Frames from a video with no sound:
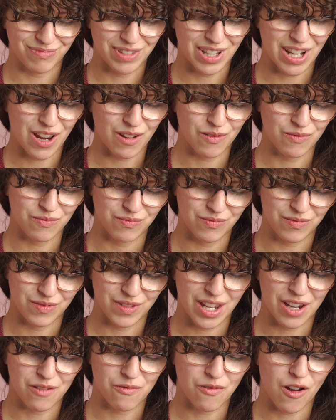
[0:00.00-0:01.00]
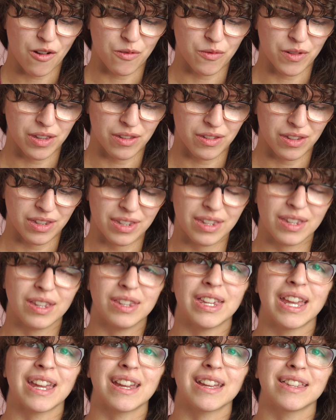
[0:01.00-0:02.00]
Nothing wrong with
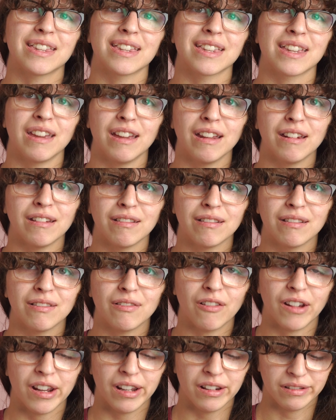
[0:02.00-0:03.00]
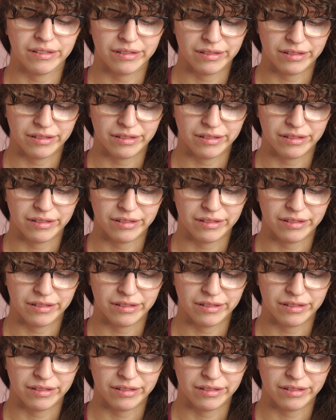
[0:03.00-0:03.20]
naked skin, right?